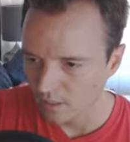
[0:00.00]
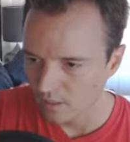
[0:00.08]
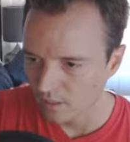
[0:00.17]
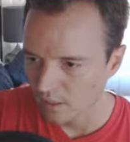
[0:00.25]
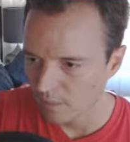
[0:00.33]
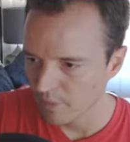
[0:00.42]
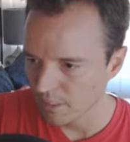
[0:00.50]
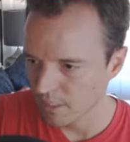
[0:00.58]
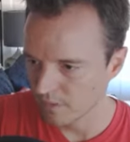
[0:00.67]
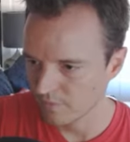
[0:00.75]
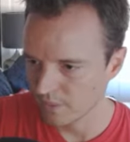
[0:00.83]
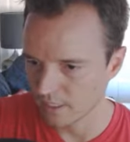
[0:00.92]
I might
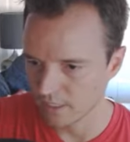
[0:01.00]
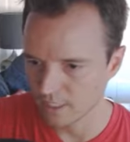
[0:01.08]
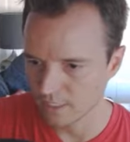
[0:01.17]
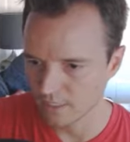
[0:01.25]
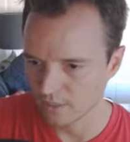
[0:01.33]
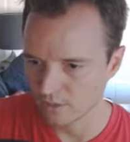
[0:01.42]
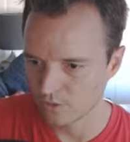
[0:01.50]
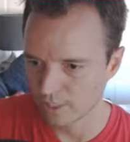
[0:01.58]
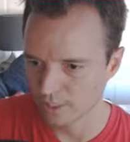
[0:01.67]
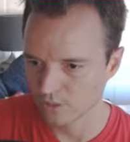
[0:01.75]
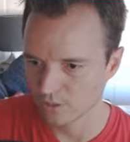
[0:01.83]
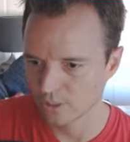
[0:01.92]
not have done a detailed
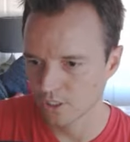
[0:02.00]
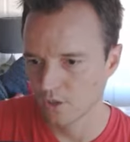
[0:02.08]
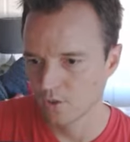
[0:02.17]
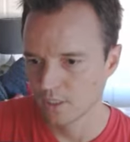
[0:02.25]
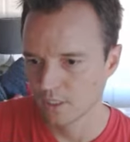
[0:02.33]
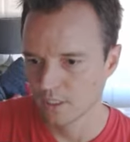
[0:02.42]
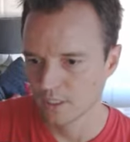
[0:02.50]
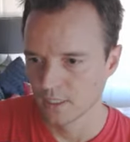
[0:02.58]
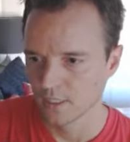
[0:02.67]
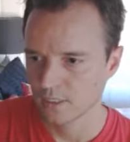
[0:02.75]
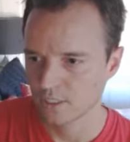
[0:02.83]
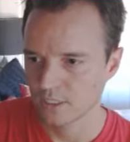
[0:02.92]
directional. So
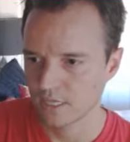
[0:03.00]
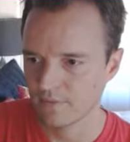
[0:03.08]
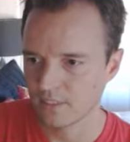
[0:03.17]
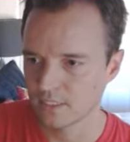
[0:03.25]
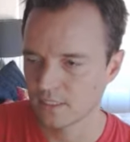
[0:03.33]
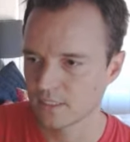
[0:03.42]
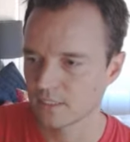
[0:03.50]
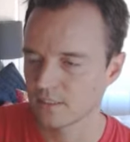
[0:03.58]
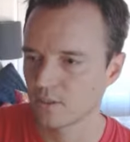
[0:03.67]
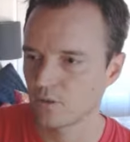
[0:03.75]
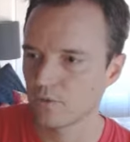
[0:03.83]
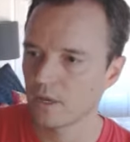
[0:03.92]
just have this.
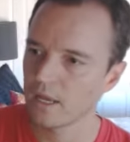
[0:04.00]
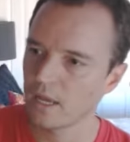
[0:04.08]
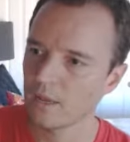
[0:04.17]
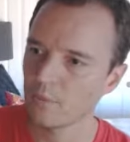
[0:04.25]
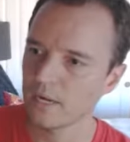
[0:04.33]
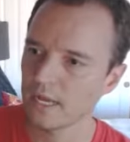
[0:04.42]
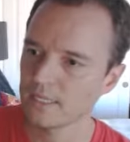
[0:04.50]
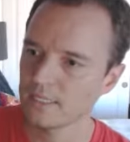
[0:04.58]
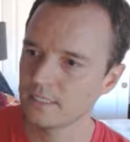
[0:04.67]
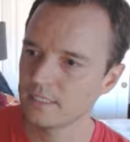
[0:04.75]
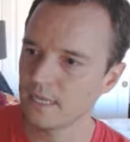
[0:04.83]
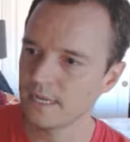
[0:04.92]
So I
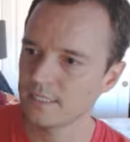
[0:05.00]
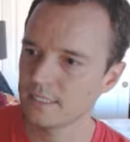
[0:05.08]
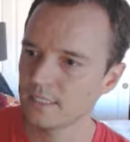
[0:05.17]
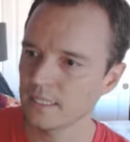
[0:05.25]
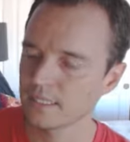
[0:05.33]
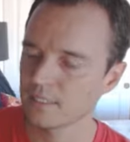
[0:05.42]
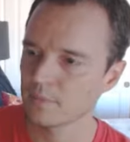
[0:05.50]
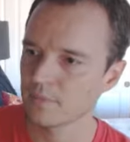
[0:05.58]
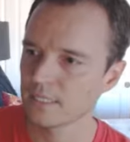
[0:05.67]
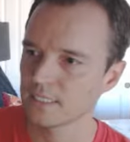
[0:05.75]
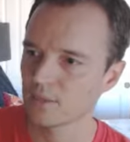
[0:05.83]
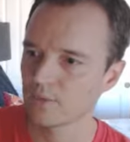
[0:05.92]
did like some
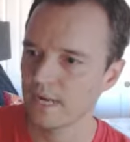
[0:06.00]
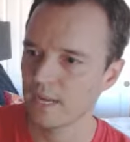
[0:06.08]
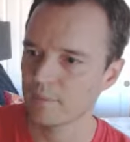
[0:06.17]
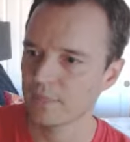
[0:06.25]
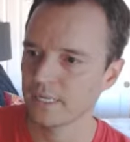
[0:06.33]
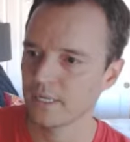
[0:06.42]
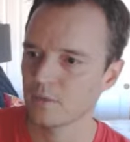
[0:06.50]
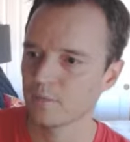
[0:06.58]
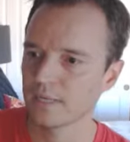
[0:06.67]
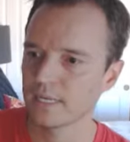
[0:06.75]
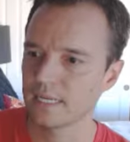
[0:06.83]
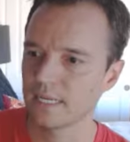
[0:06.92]
things that were happening here,
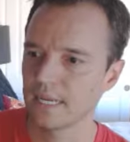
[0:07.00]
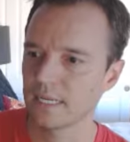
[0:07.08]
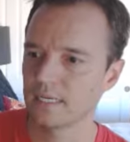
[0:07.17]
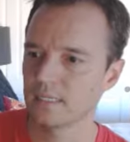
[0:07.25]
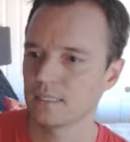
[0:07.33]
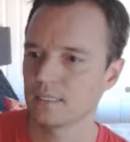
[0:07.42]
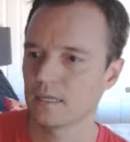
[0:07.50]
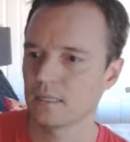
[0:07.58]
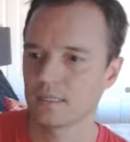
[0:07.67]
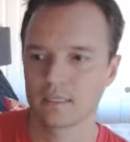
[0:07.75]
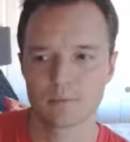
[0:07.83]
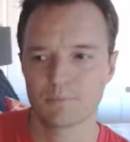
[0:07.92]
but again, I
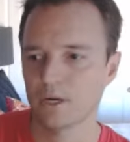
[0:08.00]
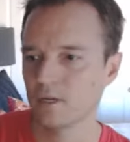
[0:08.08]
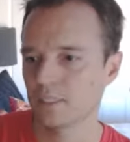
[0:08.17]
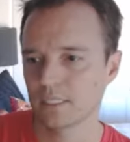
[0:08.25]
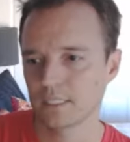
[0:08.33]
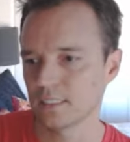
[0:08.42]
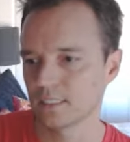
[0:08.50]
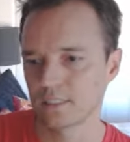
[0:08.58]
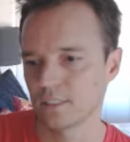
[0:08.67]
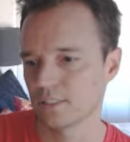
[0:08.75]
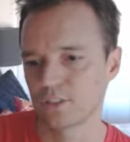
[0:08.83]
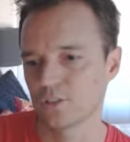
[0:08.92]
think the poly
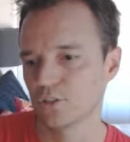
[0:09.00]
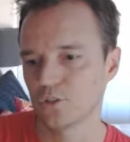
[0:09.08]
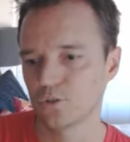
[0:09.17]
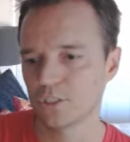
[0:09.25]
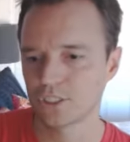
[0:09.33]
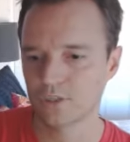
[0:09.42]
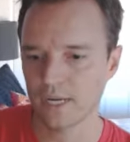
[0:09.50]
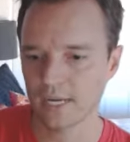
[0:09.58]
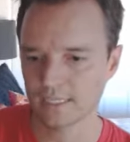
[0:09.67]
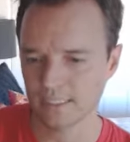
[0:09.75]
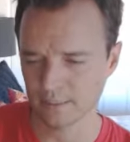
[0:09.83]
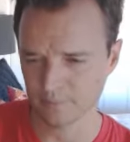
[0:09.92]
it's too
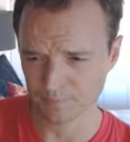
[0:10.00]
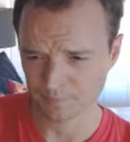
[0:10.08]
distracting.